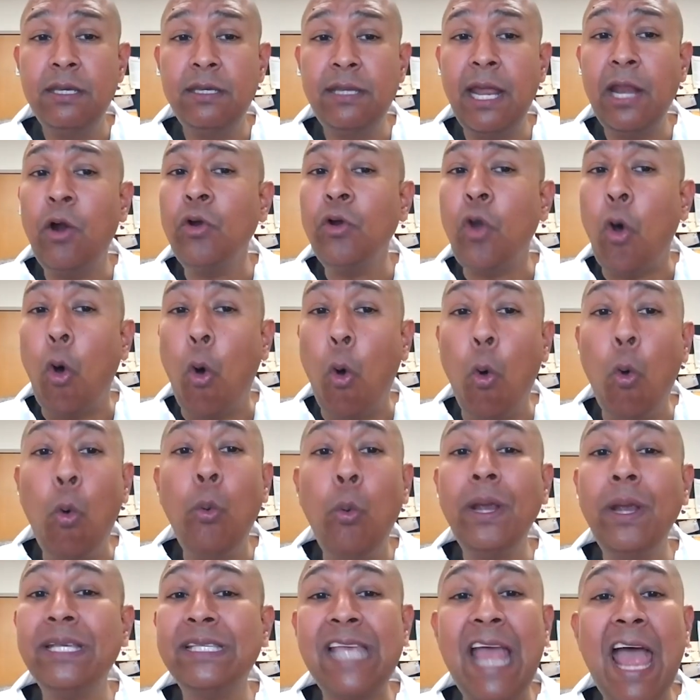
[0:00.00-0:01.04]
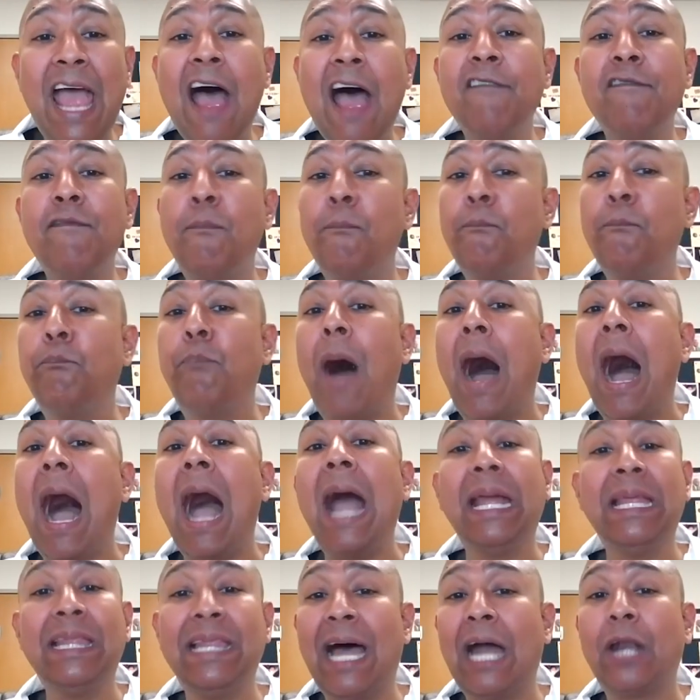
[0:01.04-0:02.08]
they don't always have
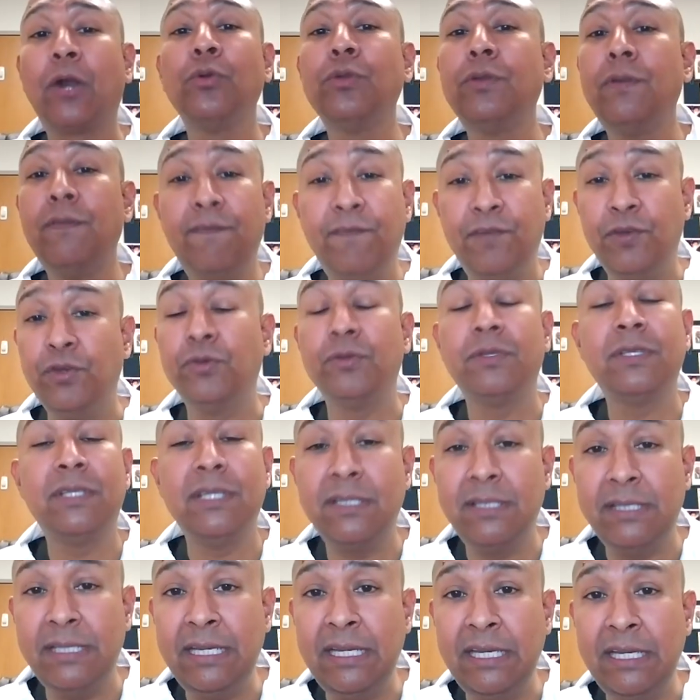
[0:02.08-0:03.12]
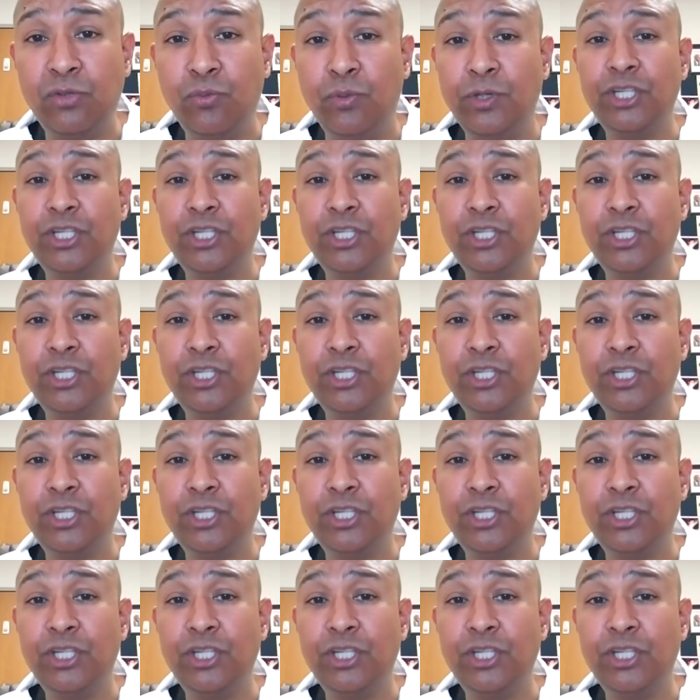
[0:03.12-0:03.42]
bilateral diffuse disease,